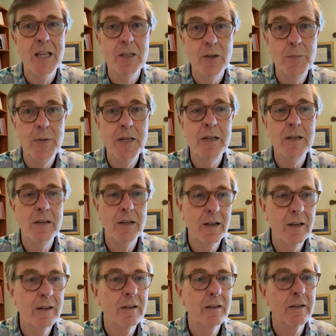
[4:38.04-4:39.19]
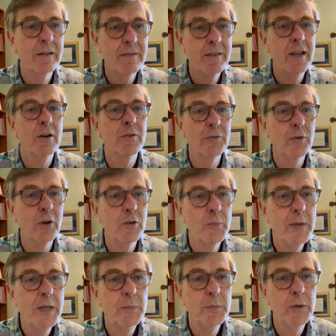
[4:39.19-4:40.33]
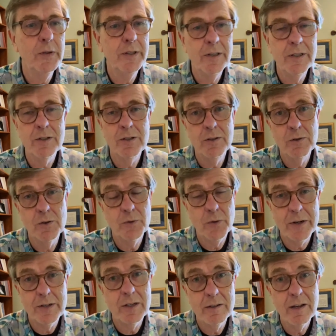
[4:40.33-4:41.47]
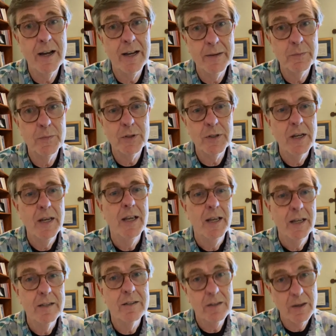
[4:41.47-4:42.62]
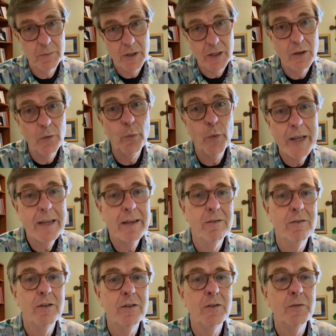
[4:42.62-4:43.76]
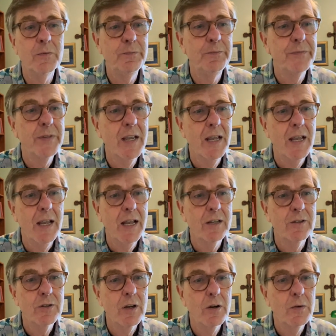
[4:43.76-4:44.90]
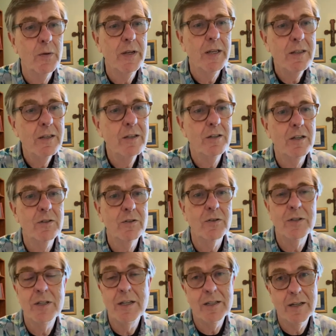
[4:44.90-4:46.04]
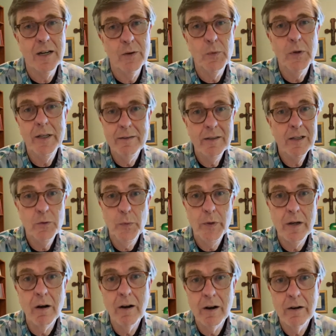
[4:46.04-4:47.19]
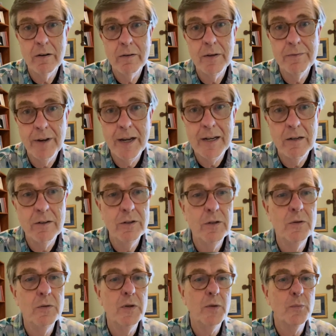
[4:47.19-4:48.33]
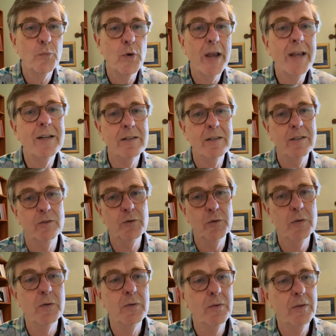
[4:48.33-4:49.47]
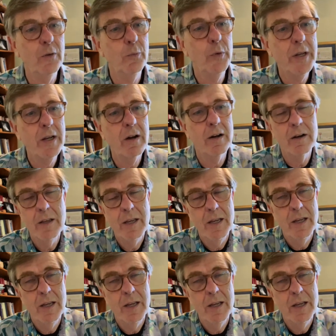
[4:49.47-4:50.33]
to be there for other people in this distressing times, is something that we can do. And so in this Easter season, I really think we are invited to embrace the truth that we are,